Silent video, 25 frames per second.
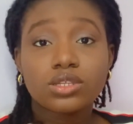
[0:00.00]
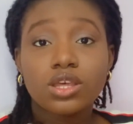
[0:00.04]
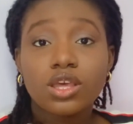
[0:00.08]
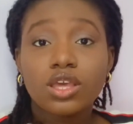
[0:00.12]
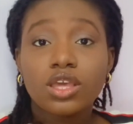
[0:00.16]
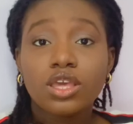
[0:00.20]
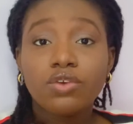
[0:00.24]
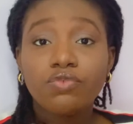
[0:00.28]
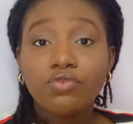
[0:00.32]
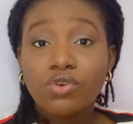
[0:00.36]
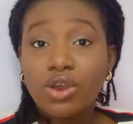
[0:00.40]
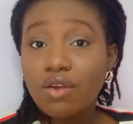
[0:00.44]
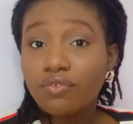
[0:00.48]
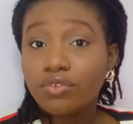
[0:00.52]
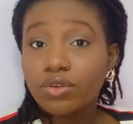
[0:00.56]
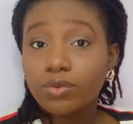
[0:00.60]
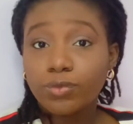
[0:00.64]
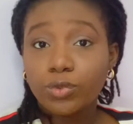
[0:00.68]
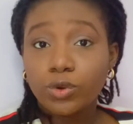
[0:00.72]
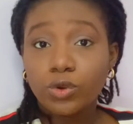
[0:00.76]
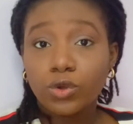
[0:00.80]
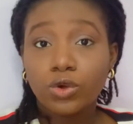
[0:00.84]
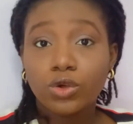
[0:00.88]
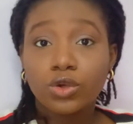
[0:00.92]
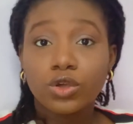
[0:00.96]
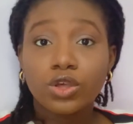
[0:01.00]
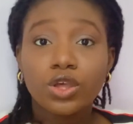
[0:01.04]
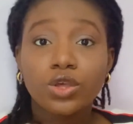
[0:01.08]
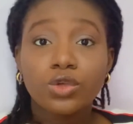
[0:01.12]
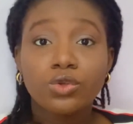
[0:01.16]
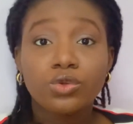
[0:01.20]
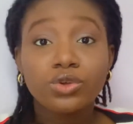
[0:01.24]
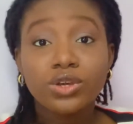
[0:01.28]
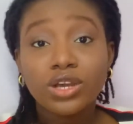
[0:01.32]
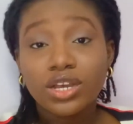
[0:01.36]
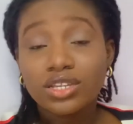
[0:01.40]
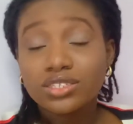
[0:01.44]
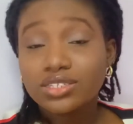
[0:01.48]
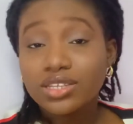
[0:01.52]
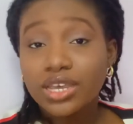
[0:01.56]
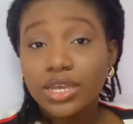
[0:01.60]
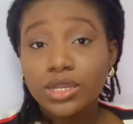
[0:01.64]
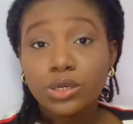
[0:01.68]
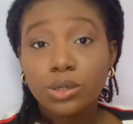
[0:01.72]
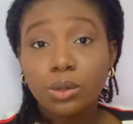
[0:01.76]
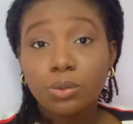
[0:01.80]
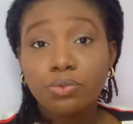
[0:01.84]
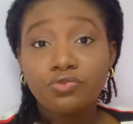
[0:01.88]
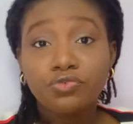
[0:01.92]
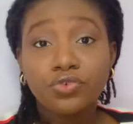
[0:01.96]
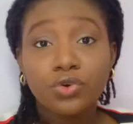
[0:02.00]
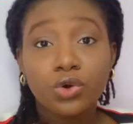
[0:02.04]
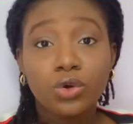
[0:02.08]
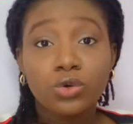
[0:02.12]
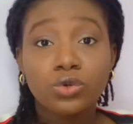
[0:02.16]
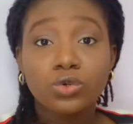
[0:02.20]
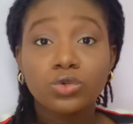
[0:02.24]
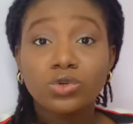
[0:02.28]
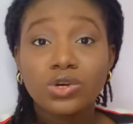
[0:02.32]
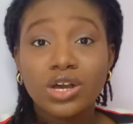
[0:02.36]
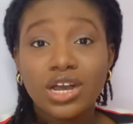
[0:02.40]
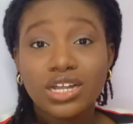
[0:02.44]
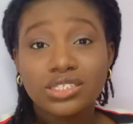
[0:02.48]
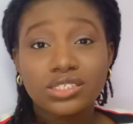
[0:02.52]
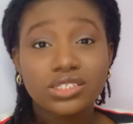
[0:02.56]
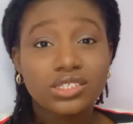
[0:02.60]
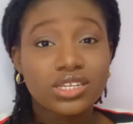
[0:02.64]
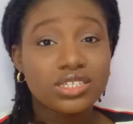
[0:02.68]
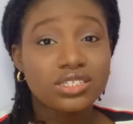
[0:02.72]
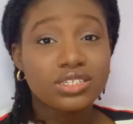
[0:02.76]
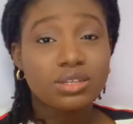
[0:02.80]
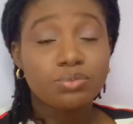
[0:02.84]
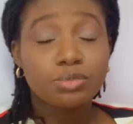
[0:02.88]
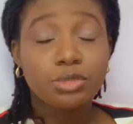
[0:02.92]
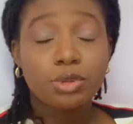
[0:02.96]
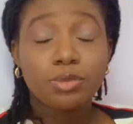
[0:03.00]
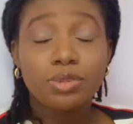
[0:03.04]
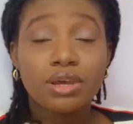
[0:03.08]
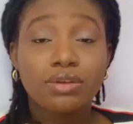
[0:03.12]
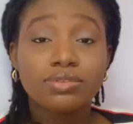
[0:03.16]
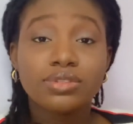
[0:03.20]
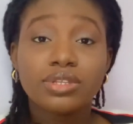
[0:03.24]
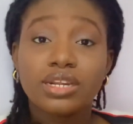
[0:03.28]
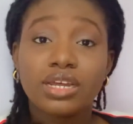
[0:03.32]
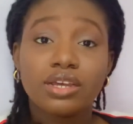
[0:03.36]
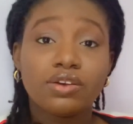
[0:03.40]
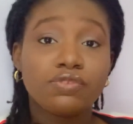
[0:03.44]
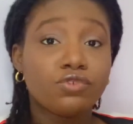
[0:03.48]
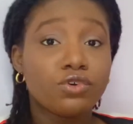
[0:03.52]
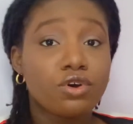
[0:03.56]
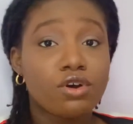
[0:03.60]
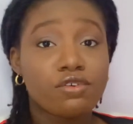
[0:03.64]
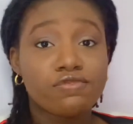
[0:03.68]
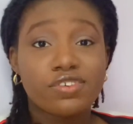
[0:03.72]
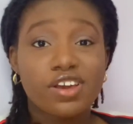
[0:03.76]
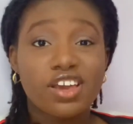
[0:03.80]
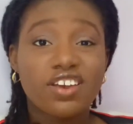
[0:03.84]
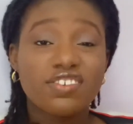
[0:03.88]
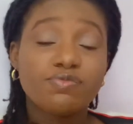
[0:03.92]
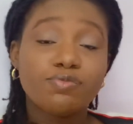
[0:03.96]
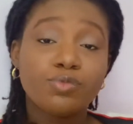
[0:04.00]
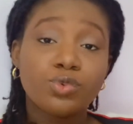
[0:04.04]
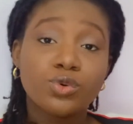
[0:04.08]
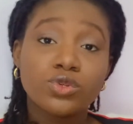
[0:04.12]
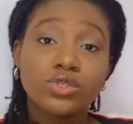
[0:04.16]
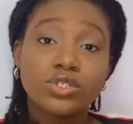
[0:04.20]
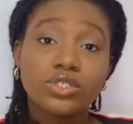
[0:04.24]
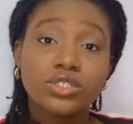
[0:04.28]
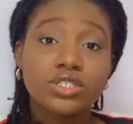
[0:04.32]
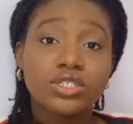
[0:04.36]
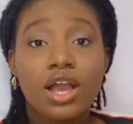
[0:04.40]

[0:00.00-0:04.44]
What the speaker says: If you have a blog, you can sign up for Google AdSense and maybe after like 4 or 5 posts,